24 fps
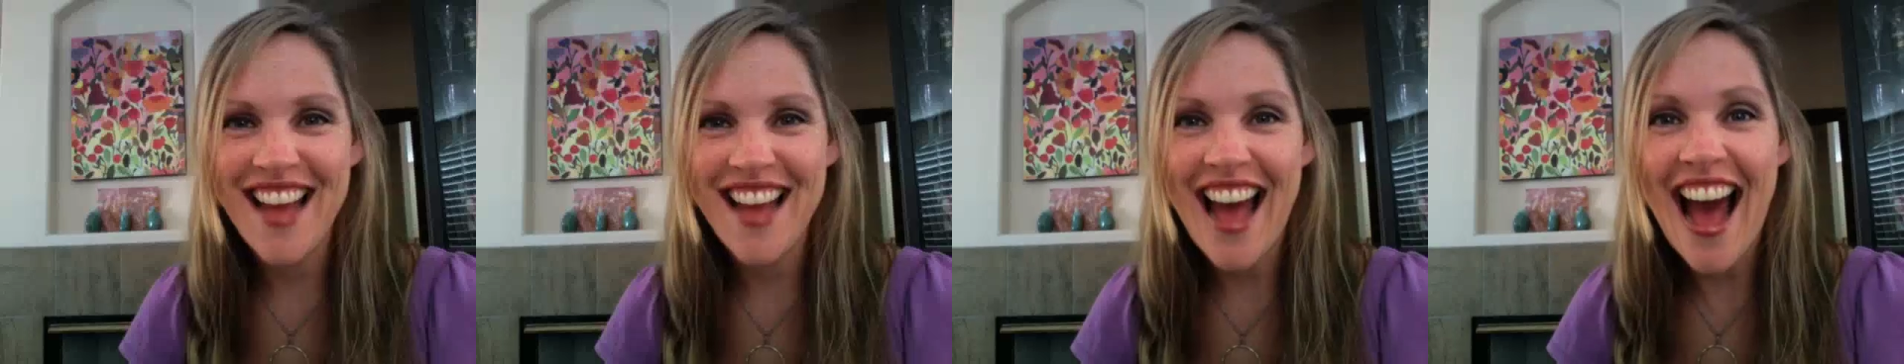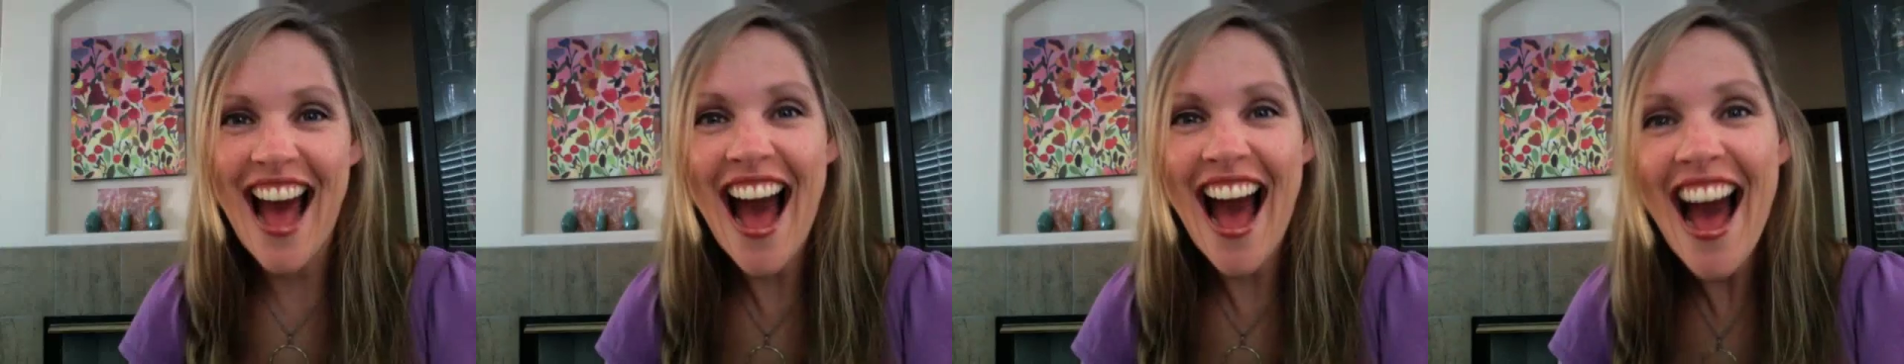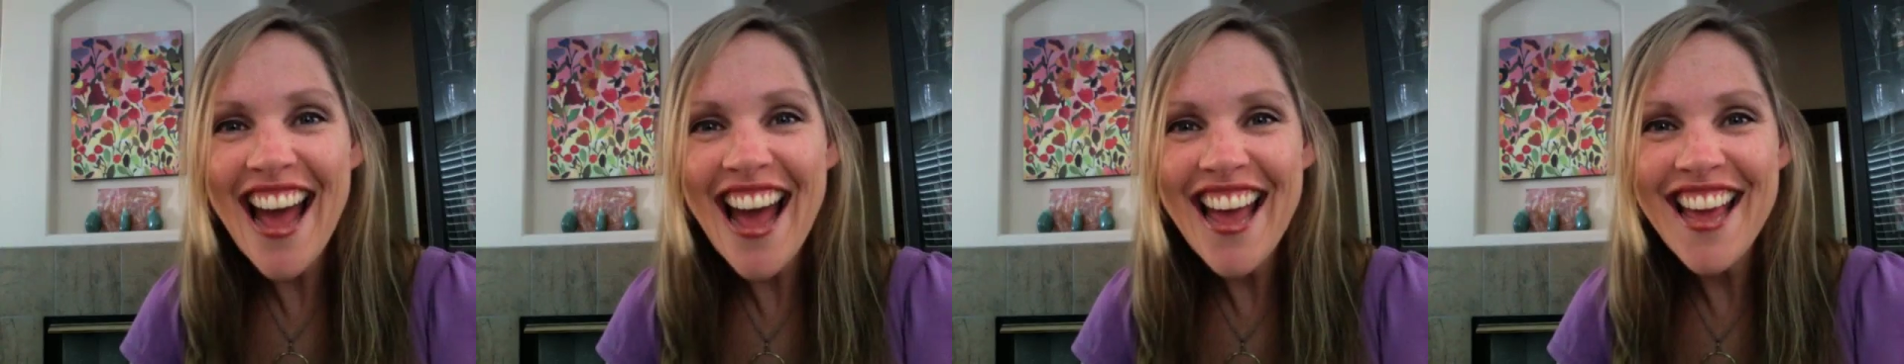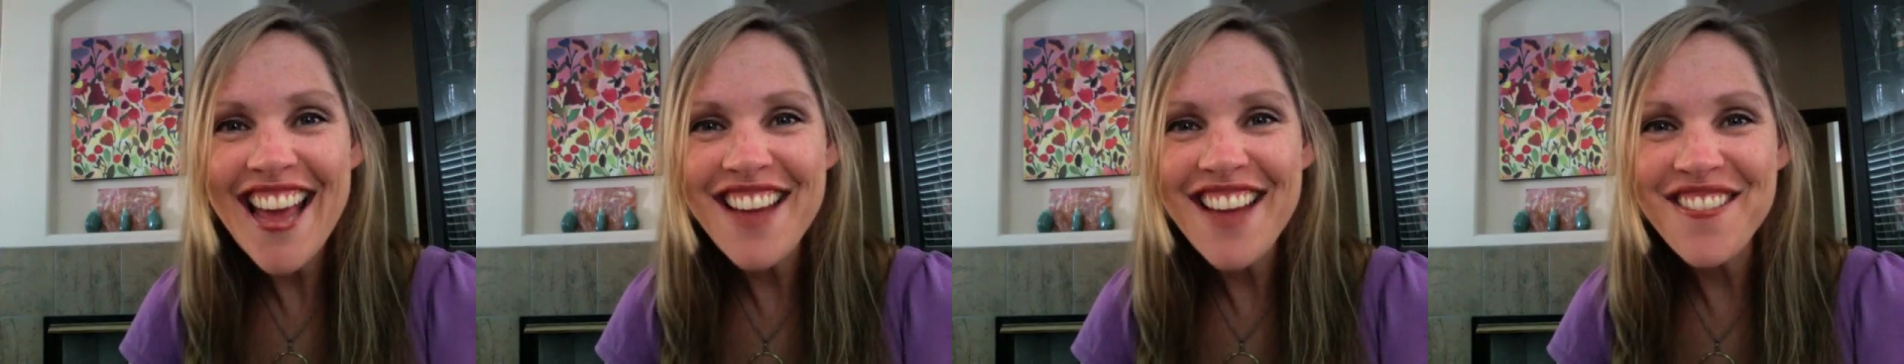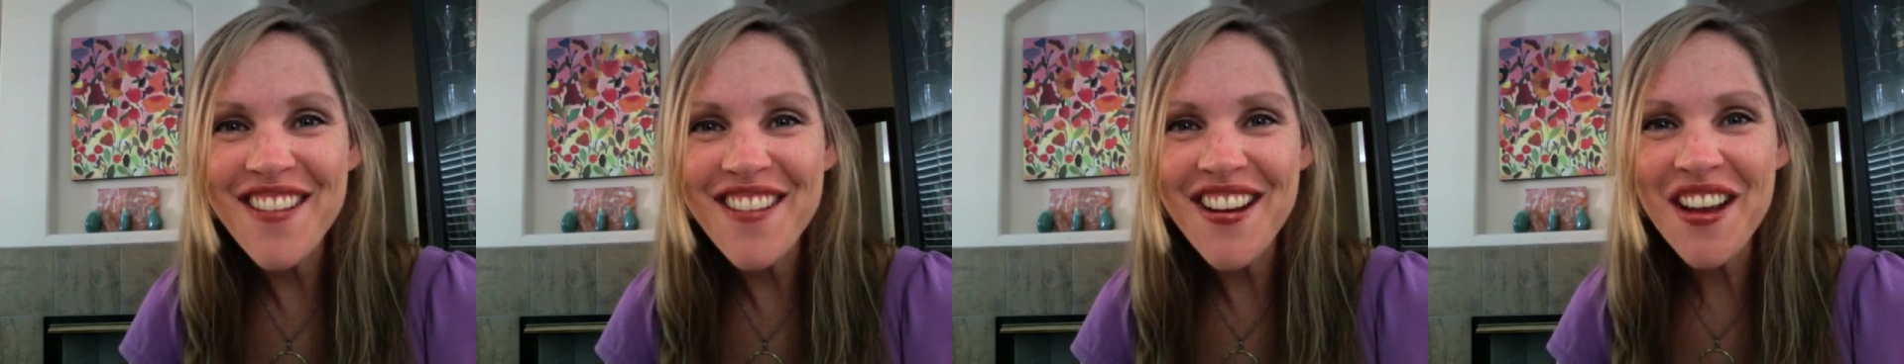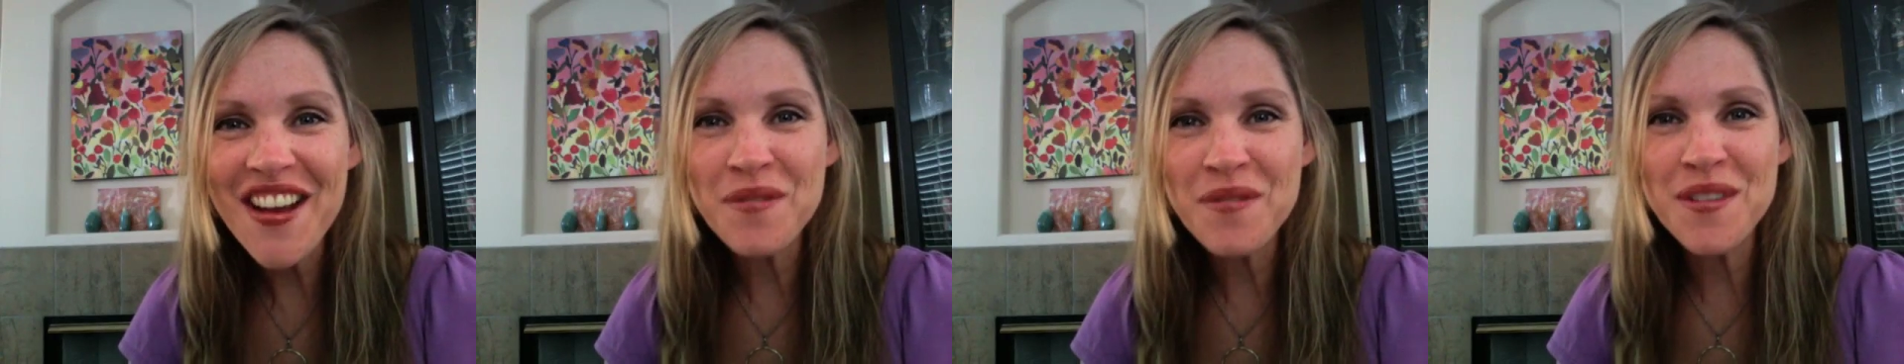Hi,
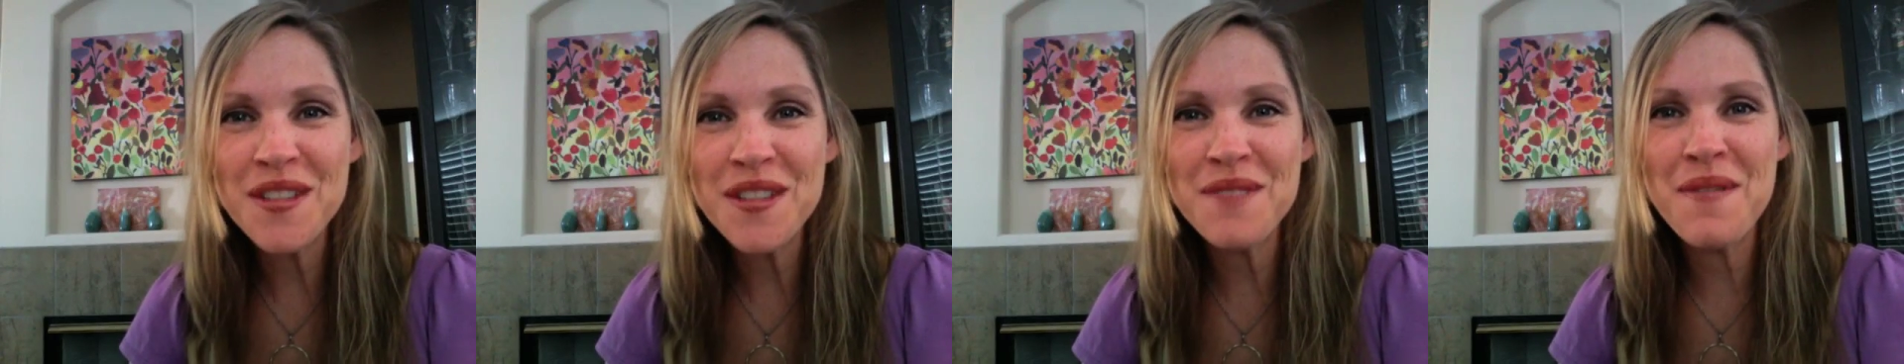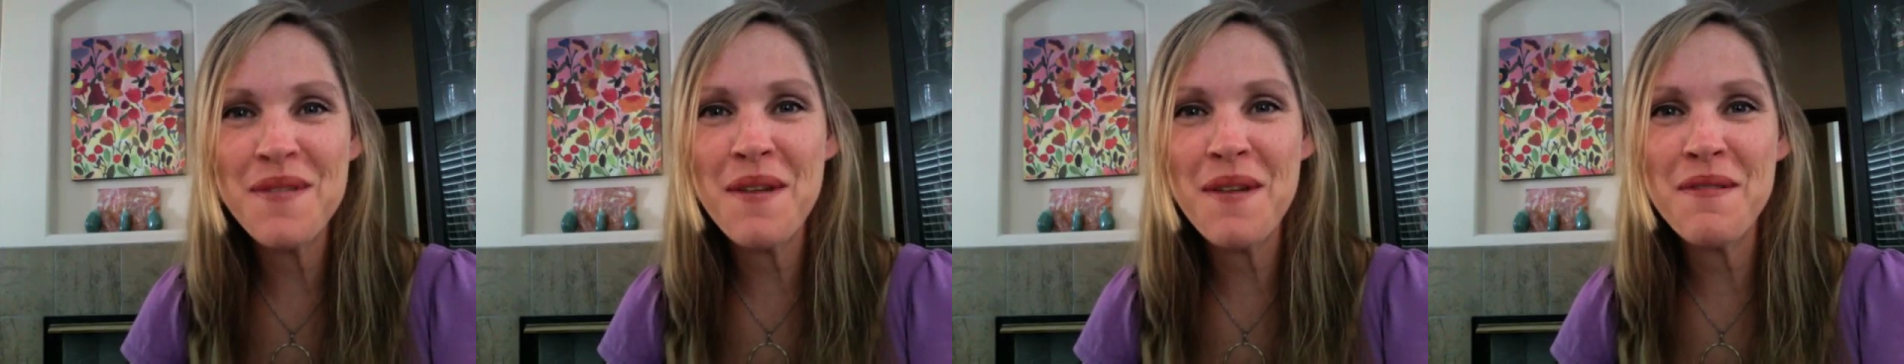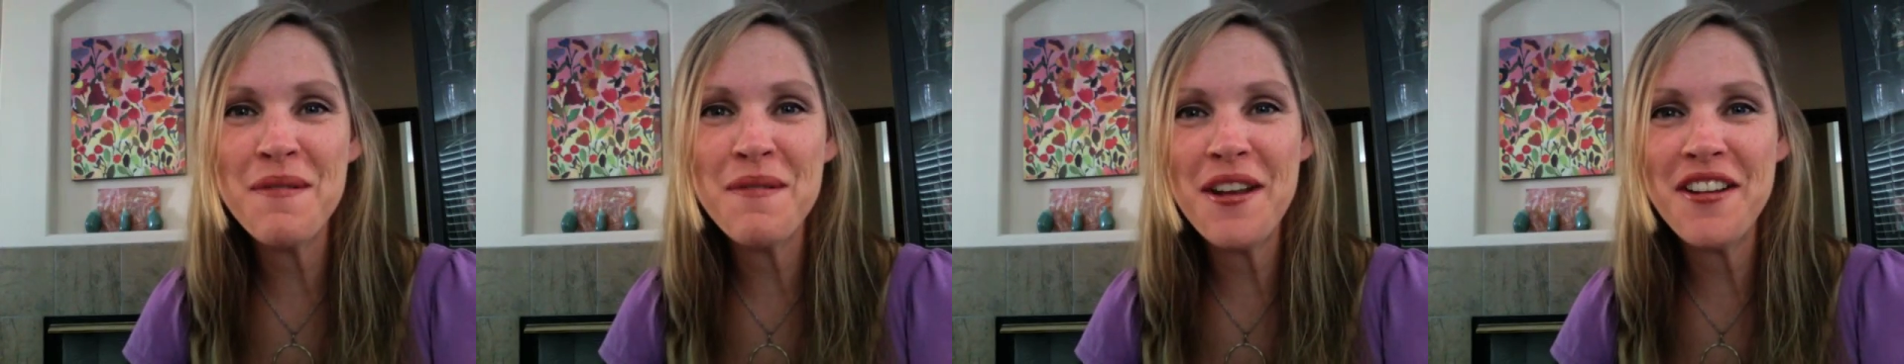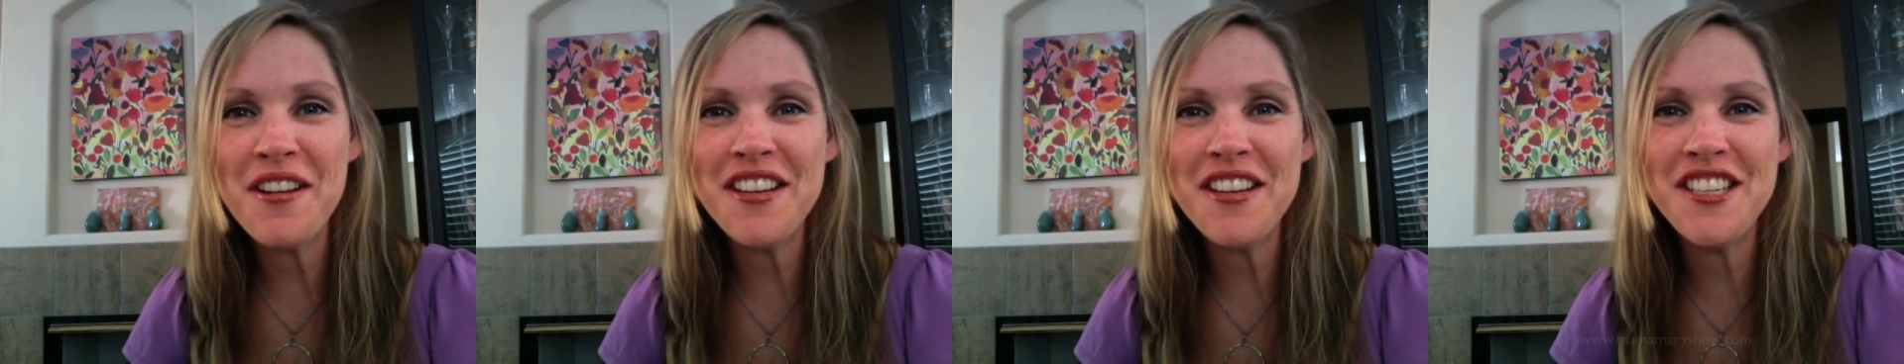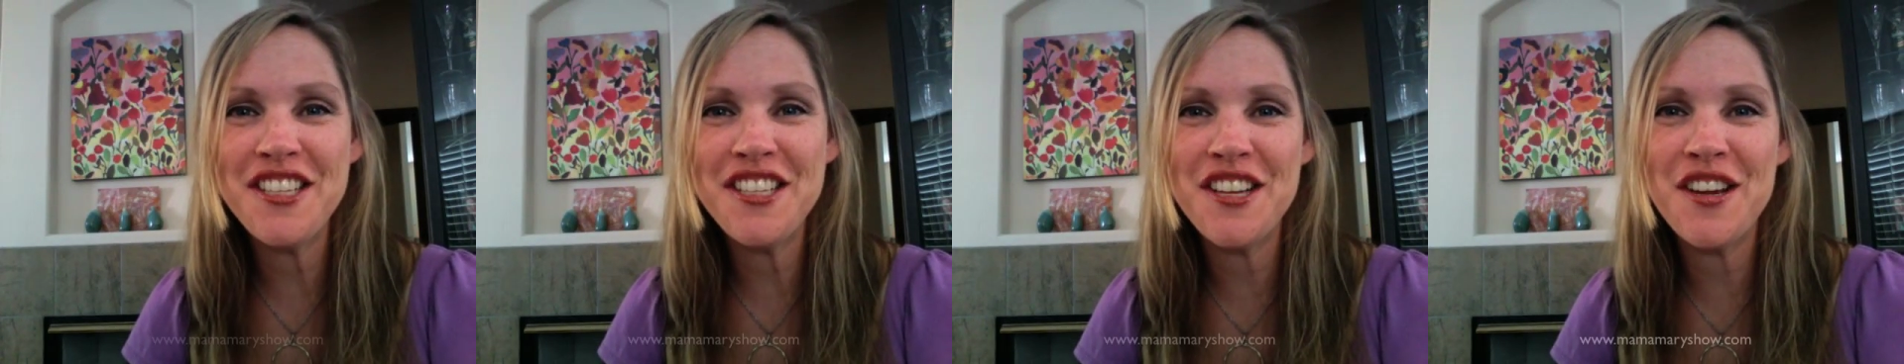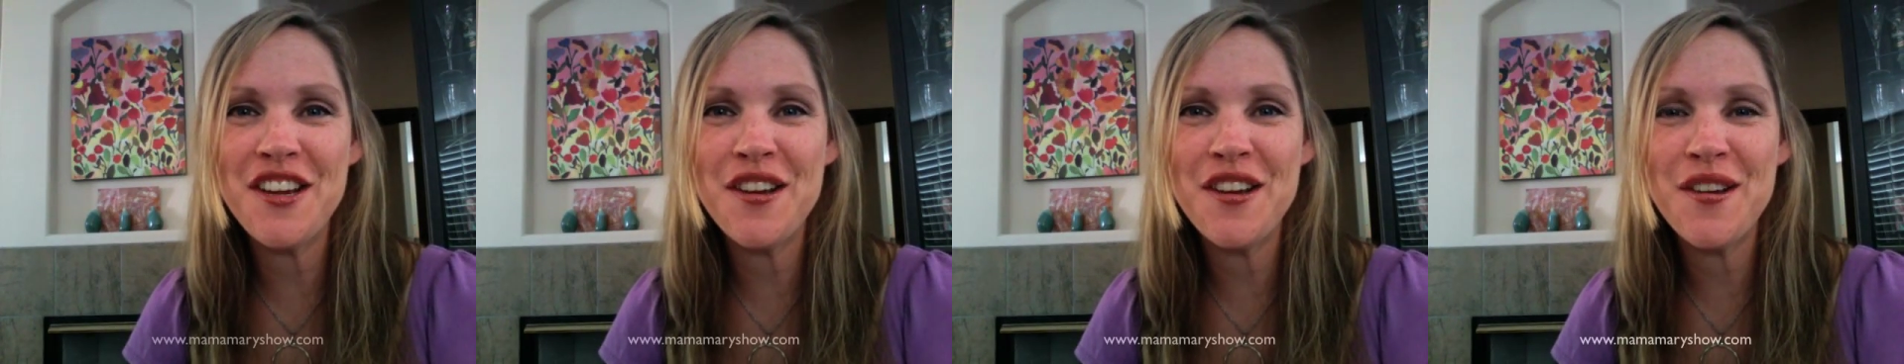welcome to the Mama Mary
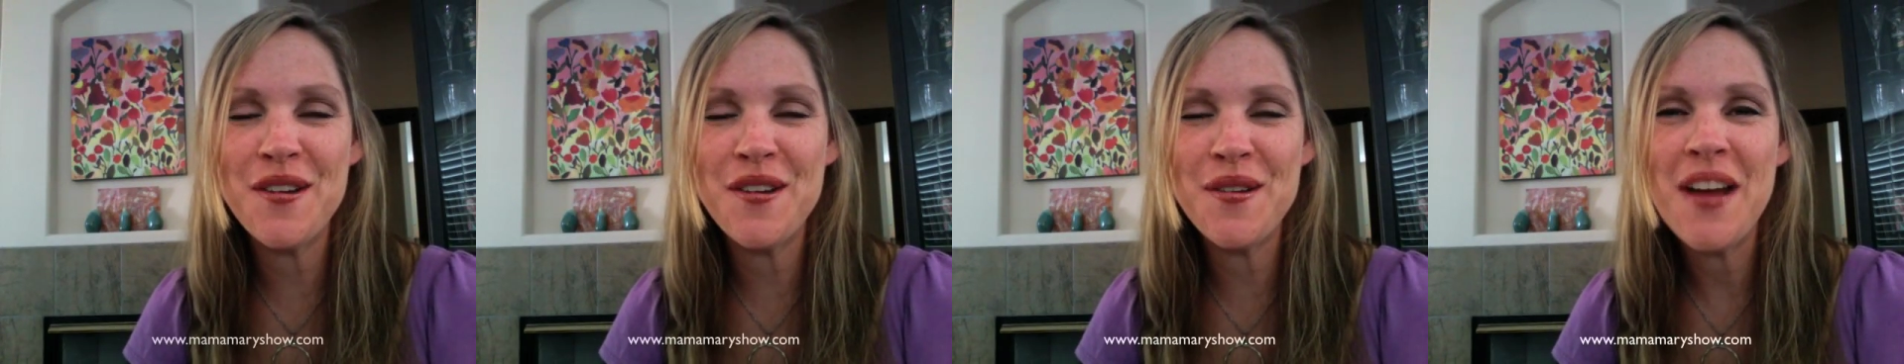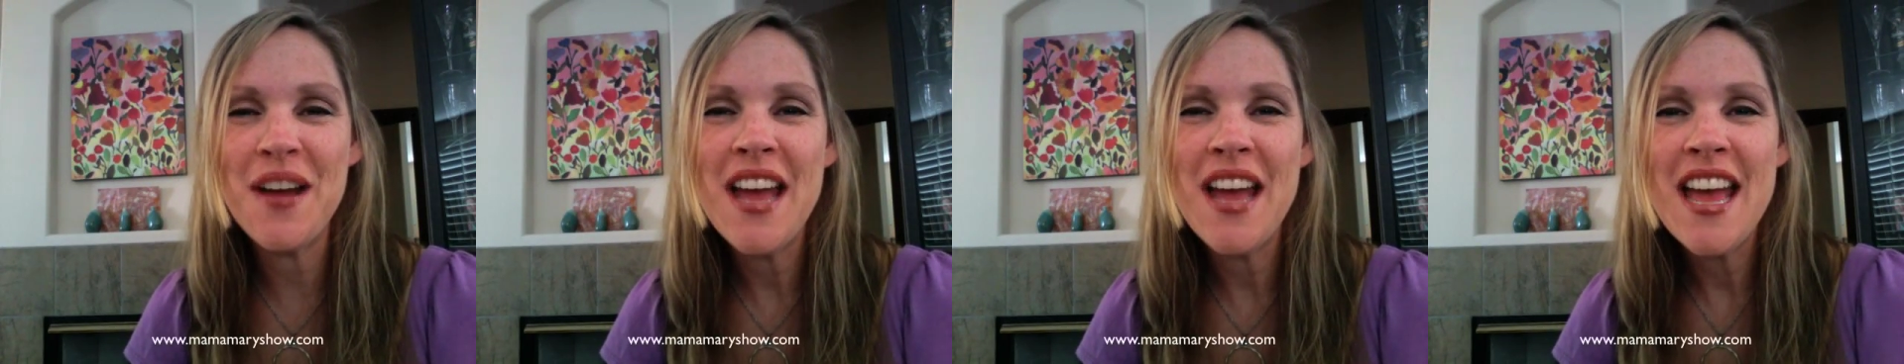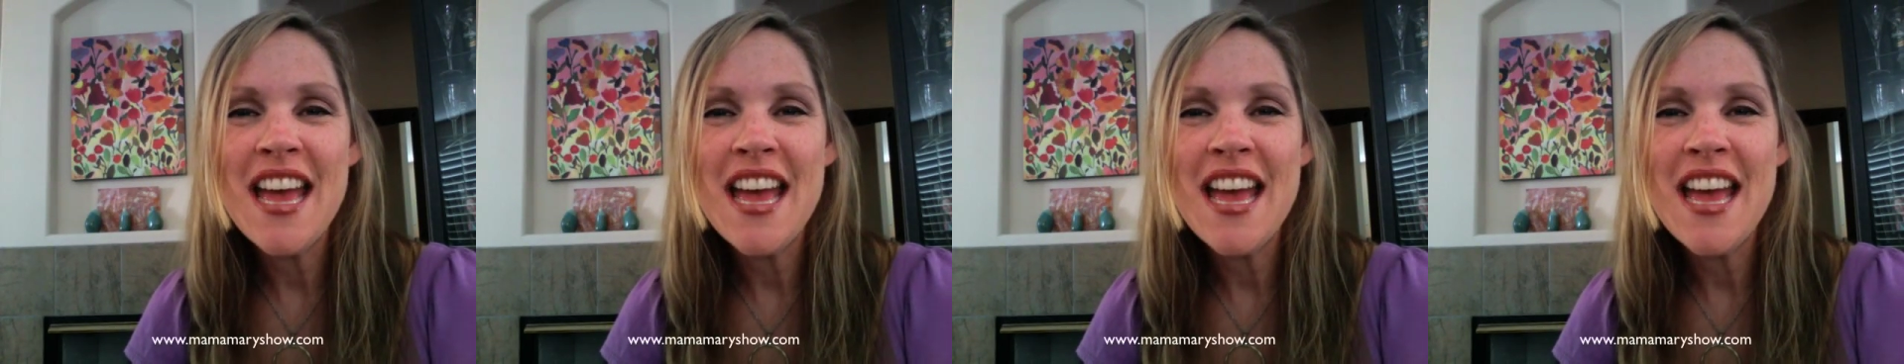Show.